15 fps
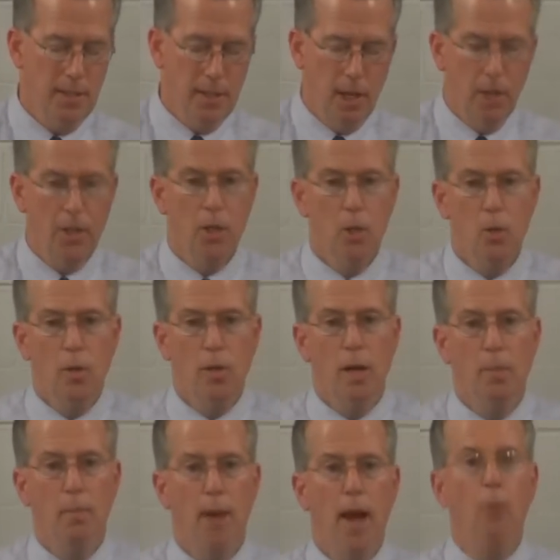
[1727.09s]
Are you
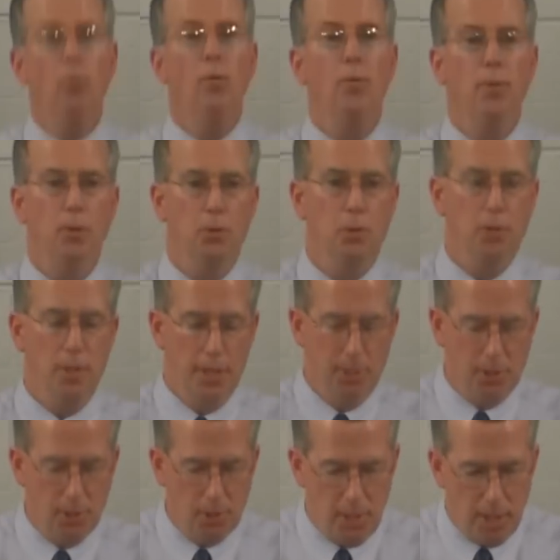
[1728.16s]
about those
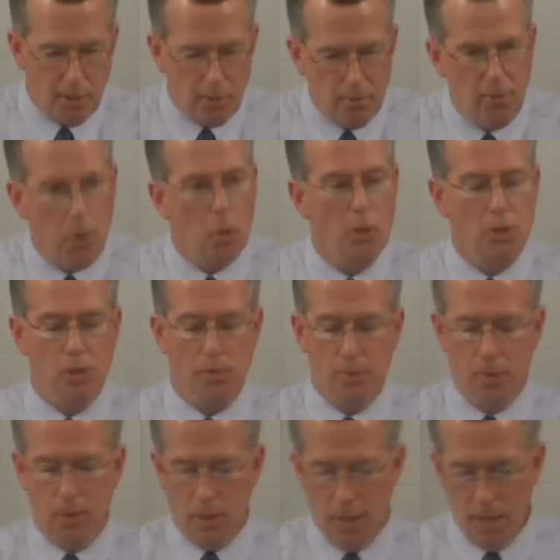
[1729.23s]
things? Is that the focus of
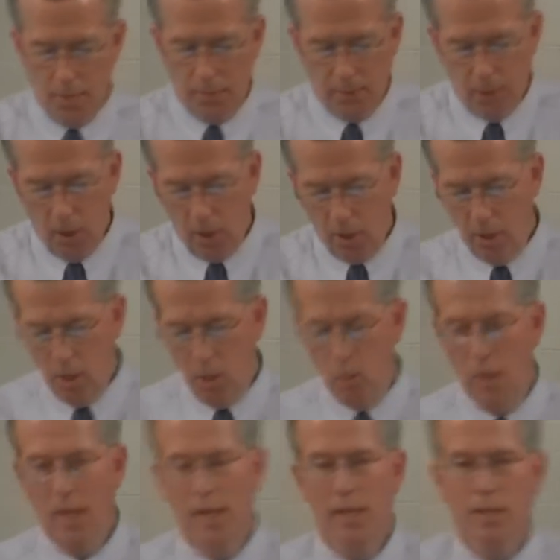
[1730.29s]
your life? And are you
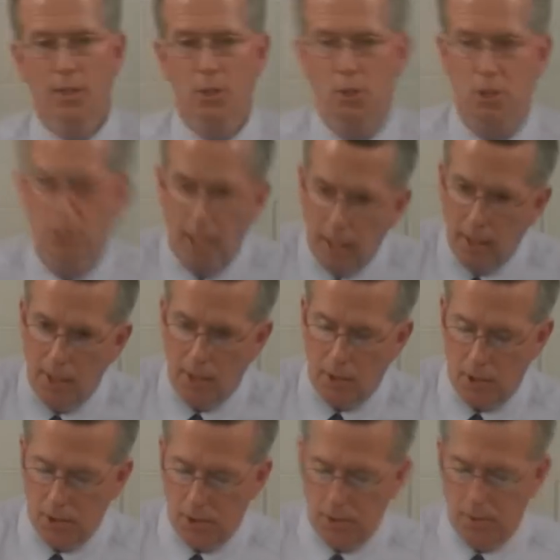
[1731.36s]

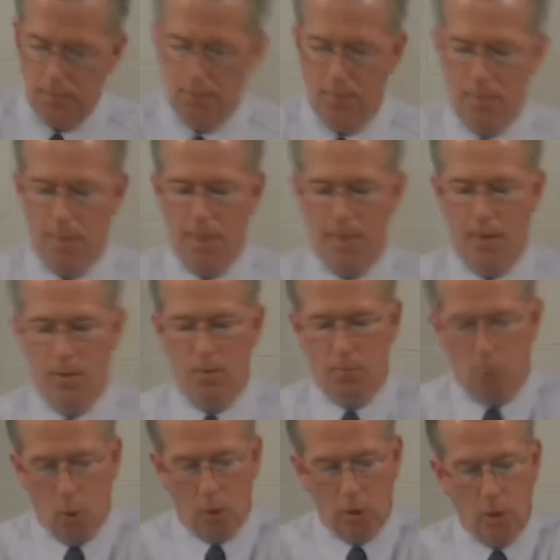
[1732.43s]
zealous
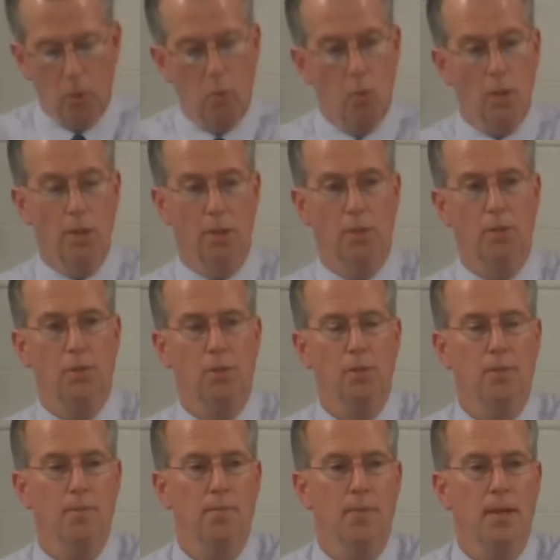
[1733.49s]
for good works?
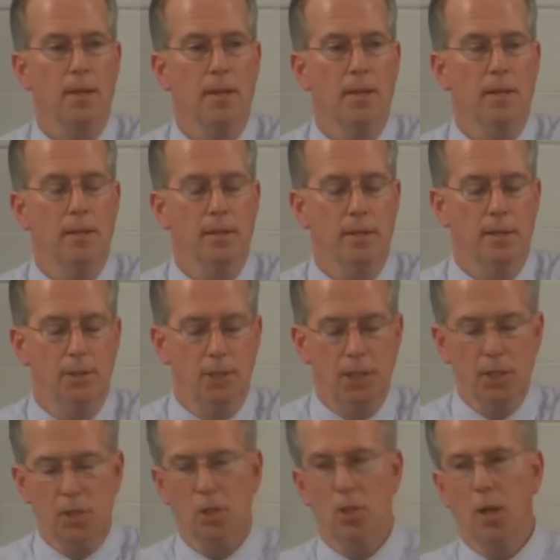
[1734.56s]

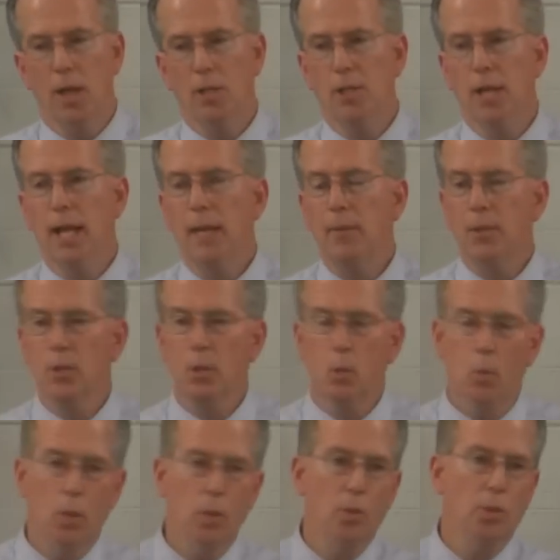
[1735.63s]
Jesus Christ came into the
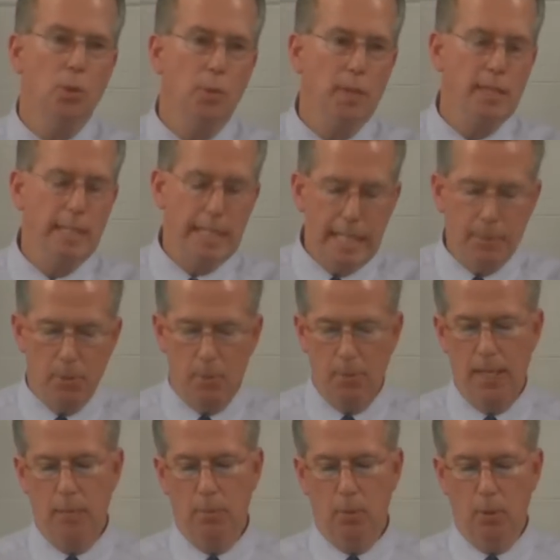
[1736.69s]
world to redeem a
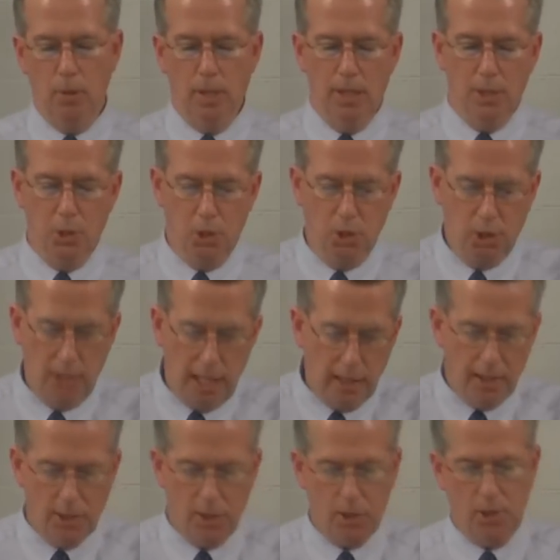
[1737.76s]
people
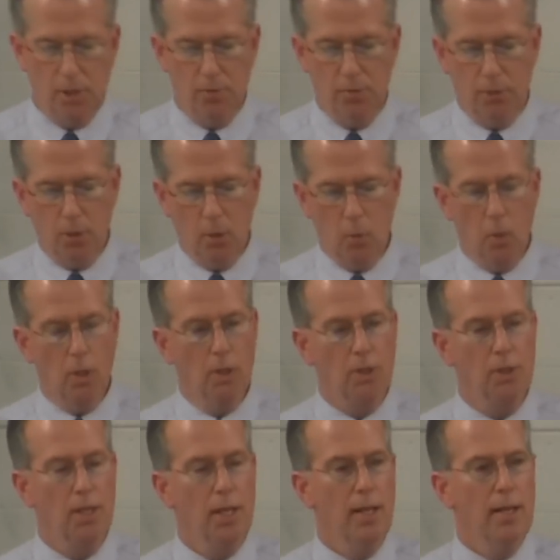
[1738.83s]
zealous for good
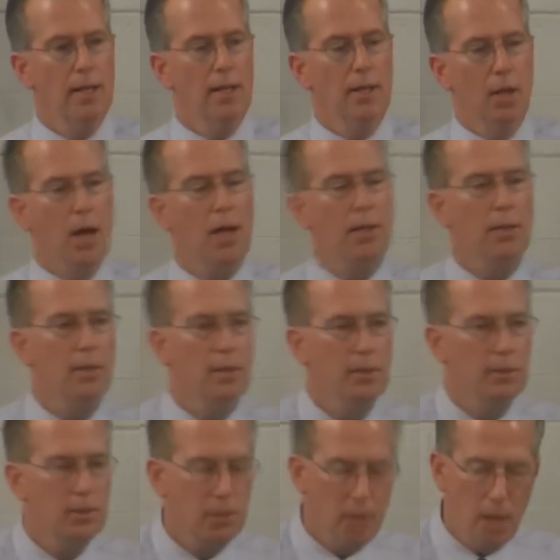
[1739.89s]
works, not
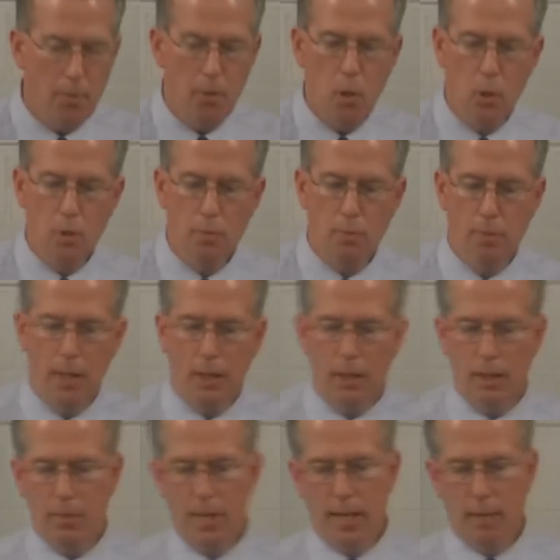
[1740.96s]
some who would barely be